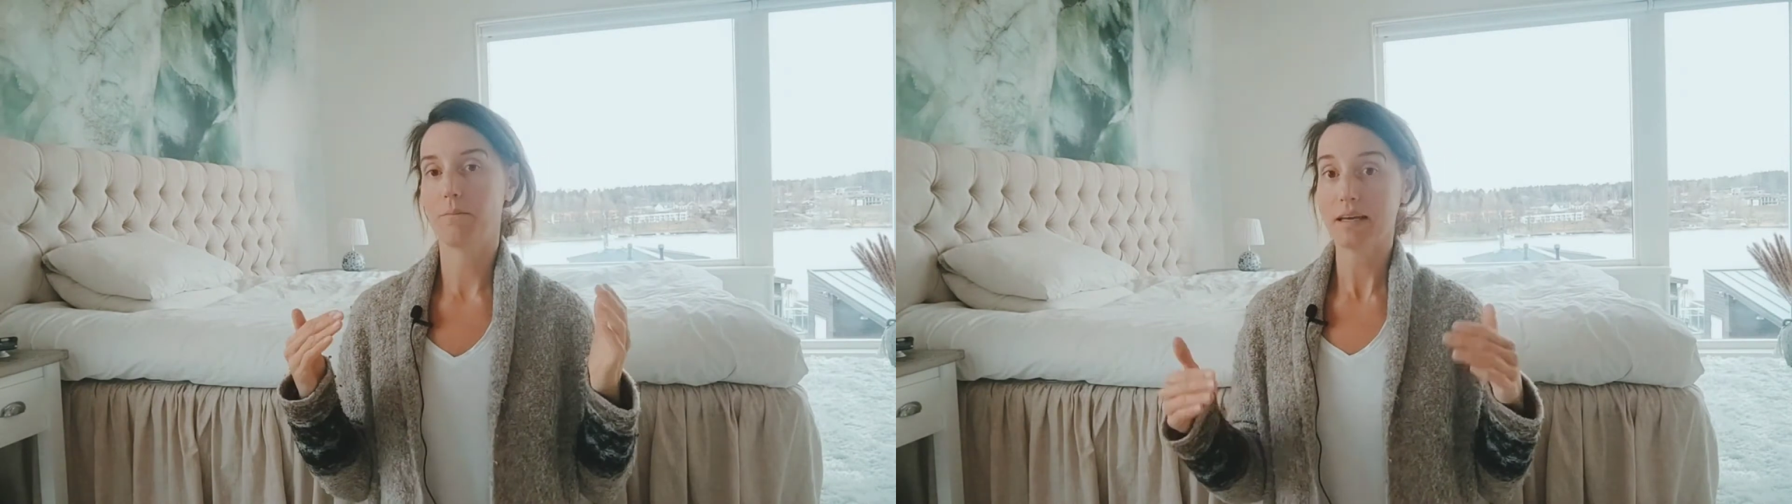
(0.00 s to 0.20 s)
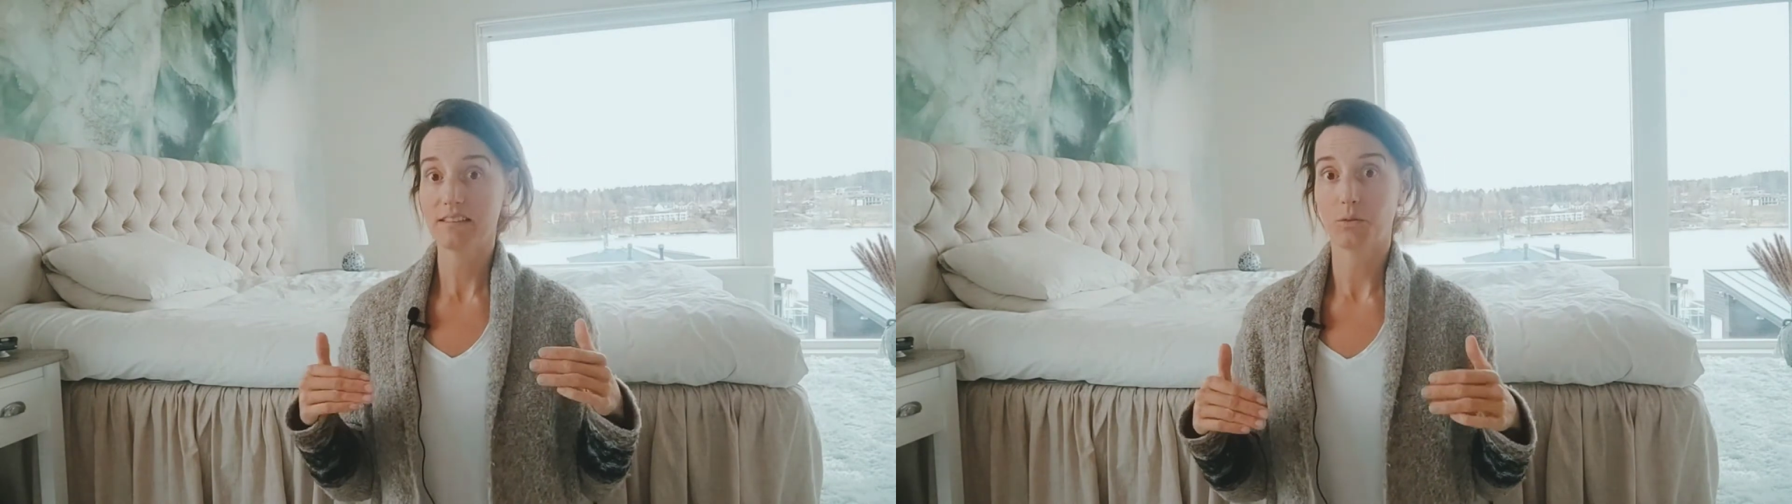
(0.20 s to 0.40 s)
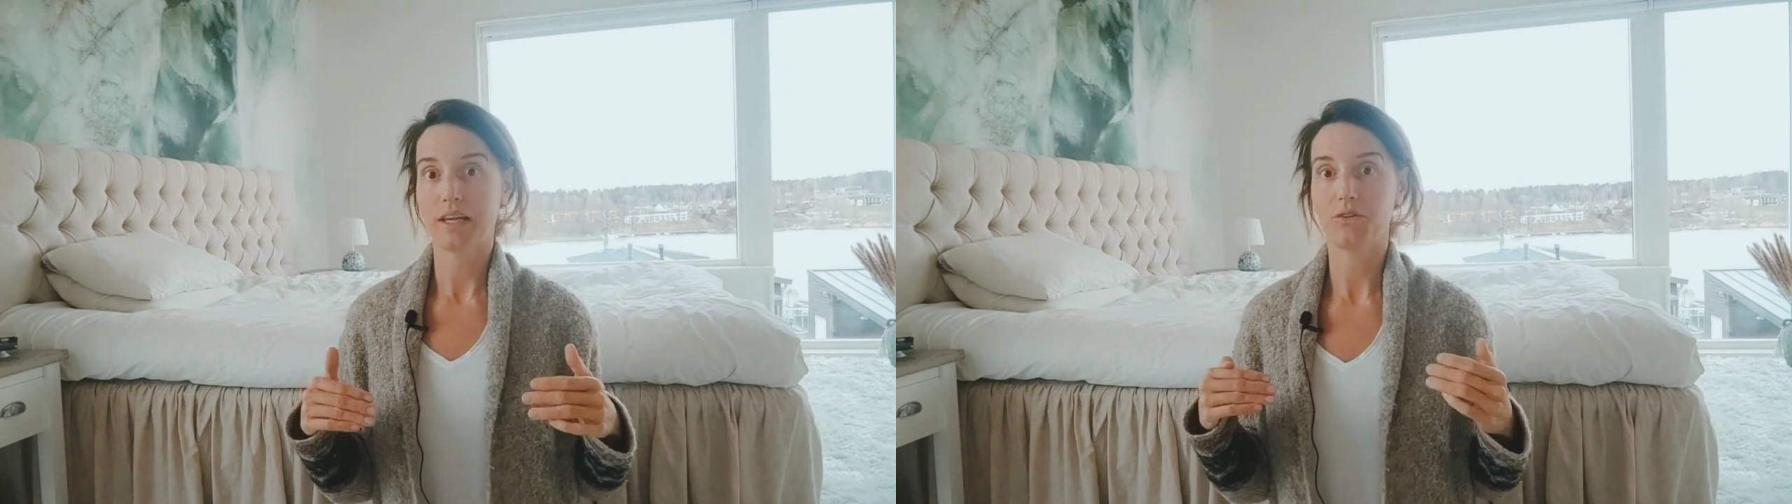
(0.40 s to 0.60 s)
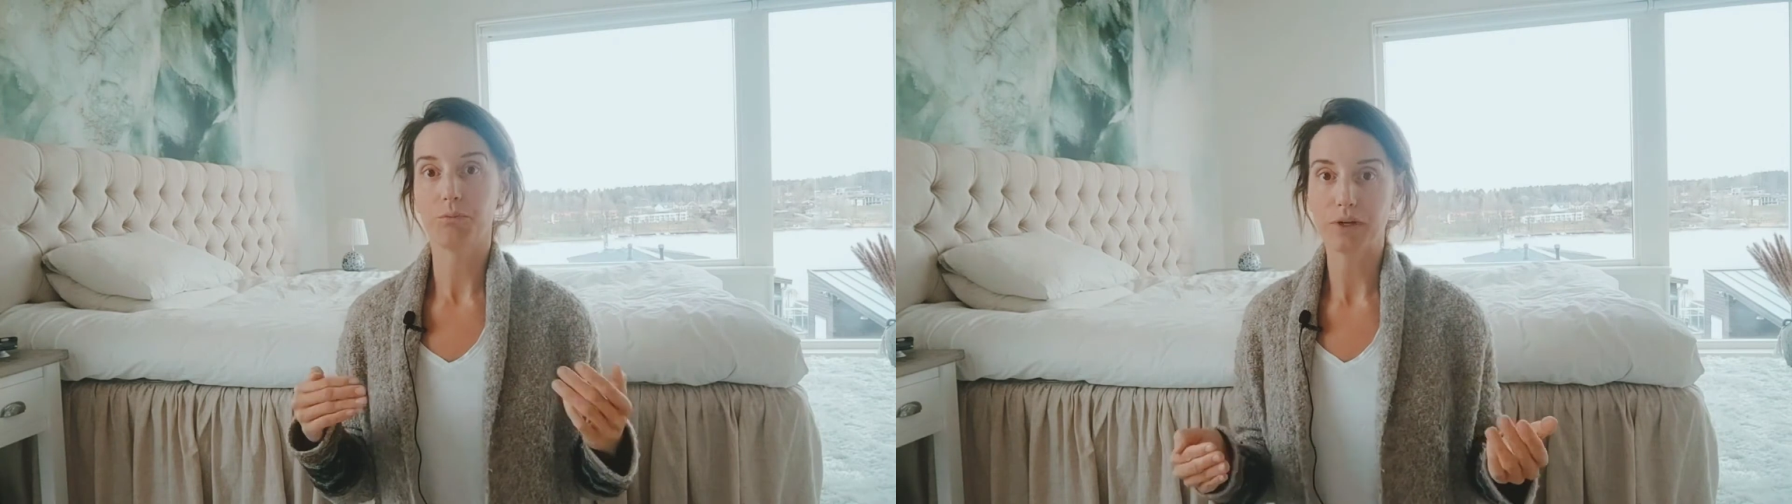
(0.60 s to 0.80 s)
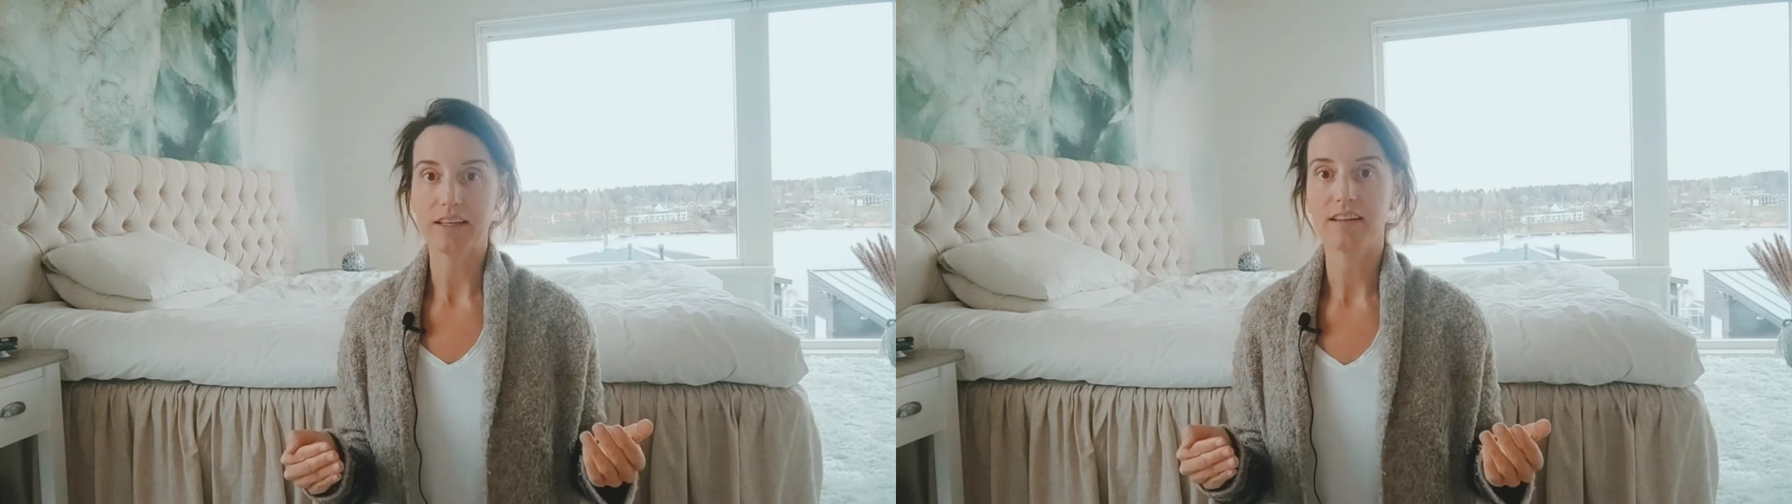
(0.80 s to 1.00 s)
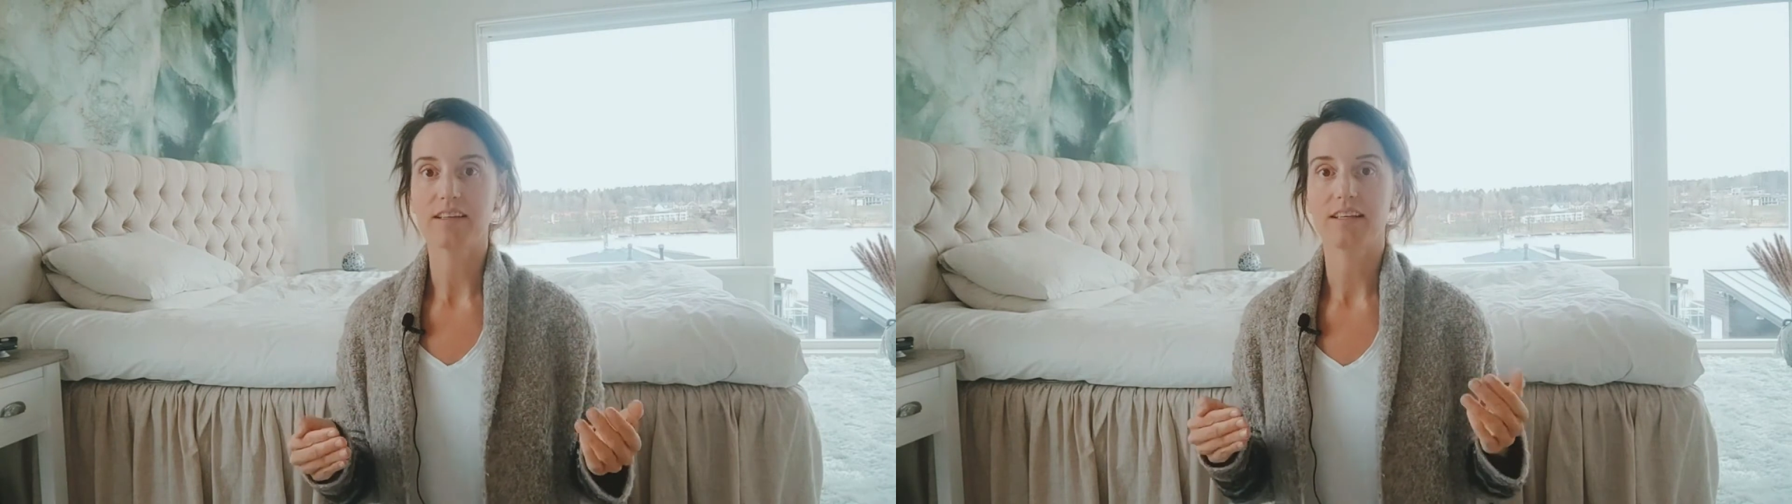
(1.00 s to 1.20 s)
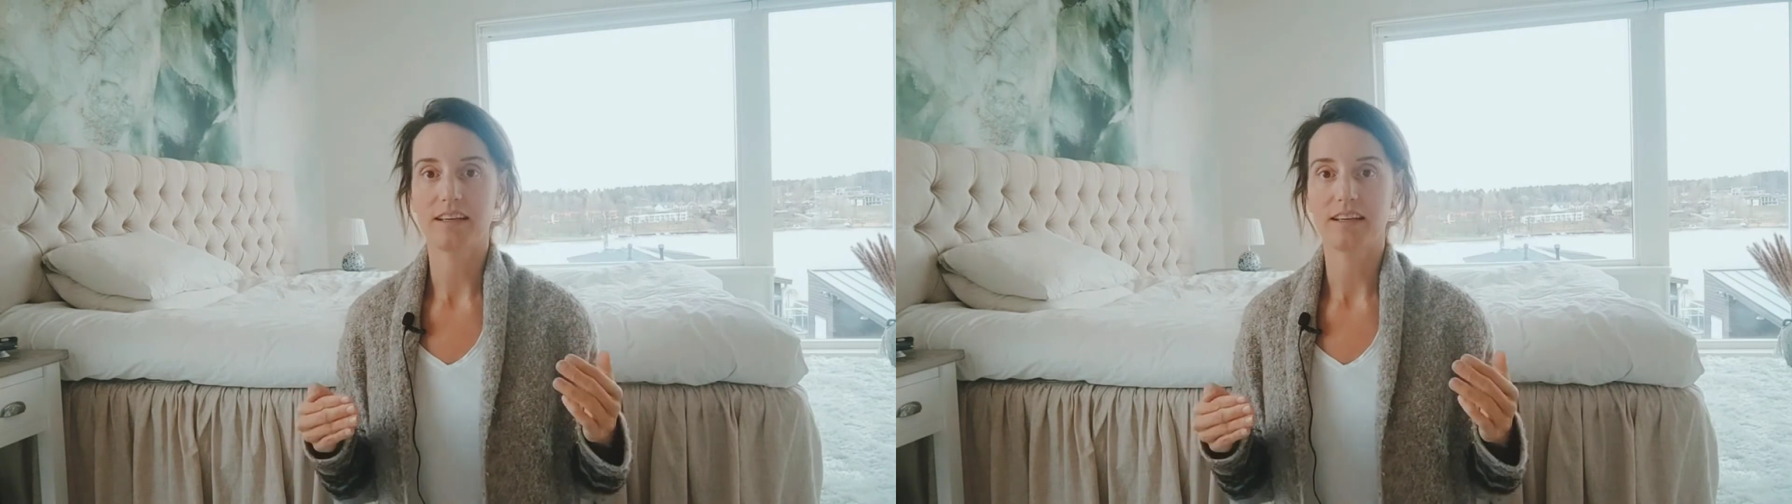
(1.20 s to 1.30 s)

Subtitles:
best way to breathe